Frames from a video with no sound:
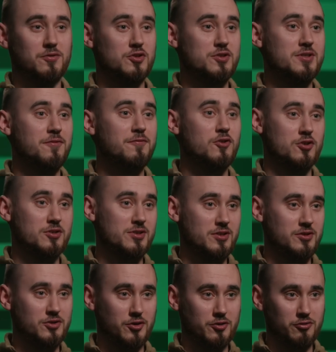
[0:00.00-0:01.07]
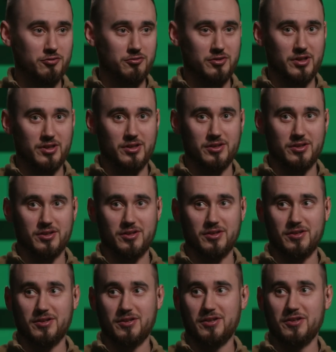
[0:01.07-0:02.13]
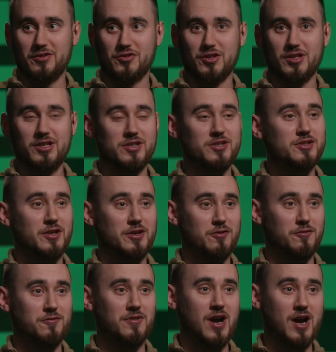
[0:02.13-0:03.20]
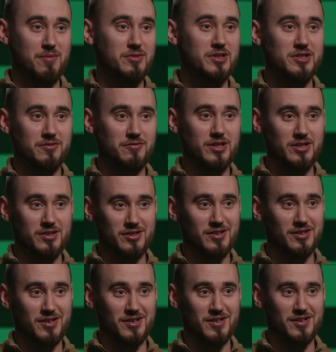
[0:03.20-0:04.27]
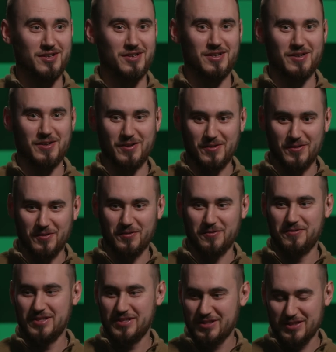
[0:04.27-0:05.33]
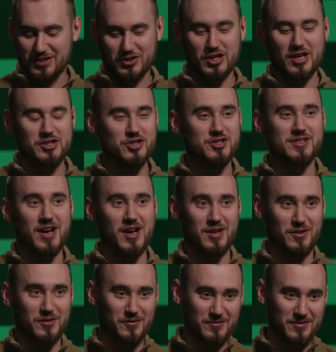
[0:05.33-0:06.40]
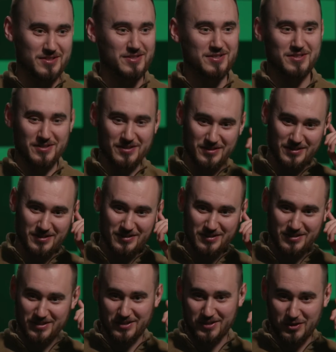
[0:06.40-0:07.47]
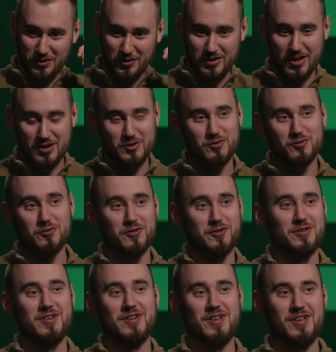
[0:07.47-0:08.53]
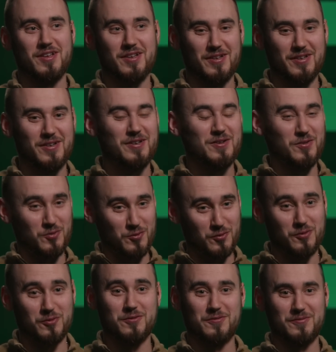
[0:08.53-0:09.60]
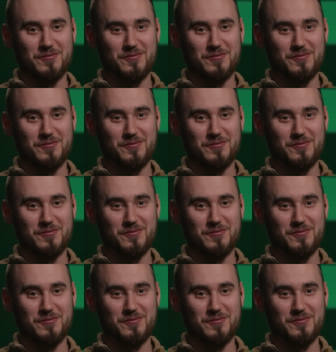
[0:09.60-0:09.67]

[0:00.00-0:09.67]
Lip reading: was the first interview in the history of Army TV with such style, with this garniture. Oh,